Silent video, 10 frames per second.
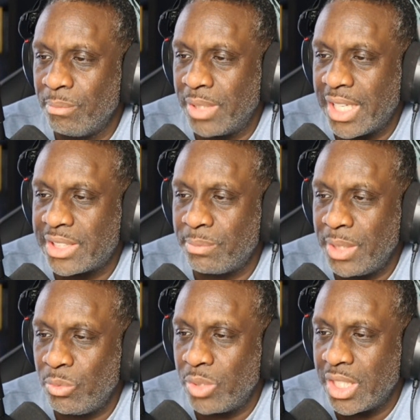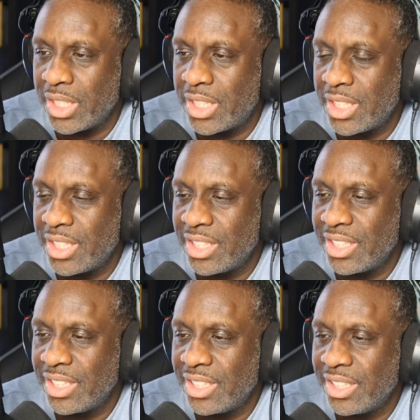bless me with
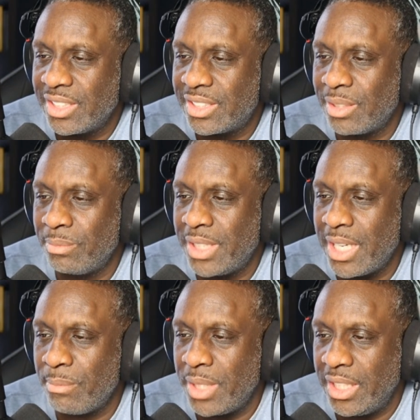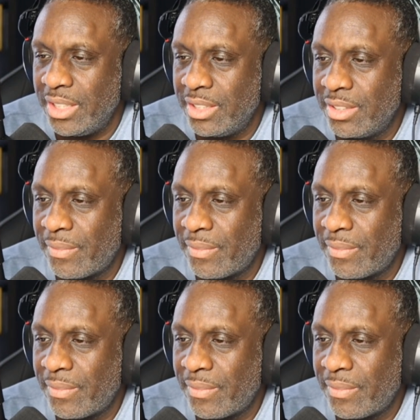some deer meat.